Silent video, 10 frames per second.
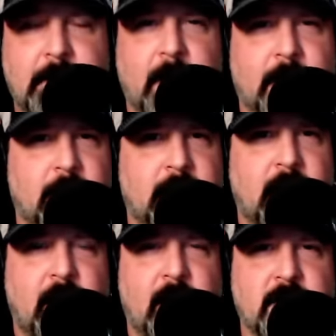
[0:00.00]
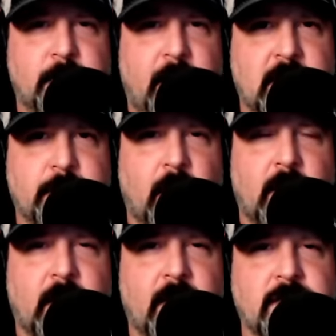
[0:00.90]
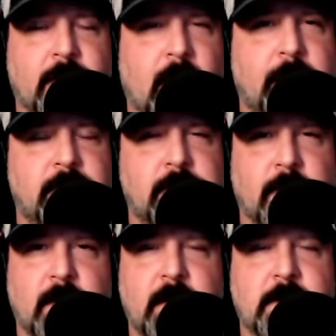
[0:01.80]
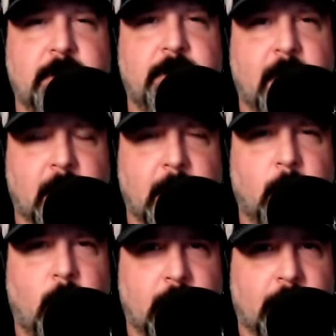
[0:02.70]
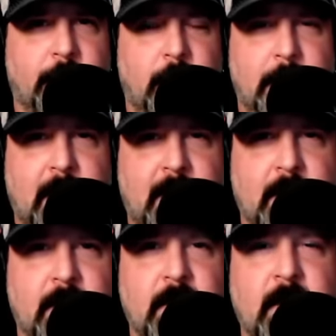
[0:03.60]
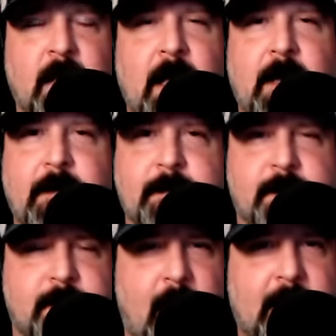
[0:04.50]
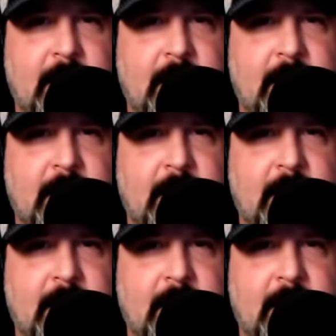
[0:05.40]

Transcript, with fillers: Michael Kay as a baseball announcer. I'm sure he's a very wonderful man. And this is not a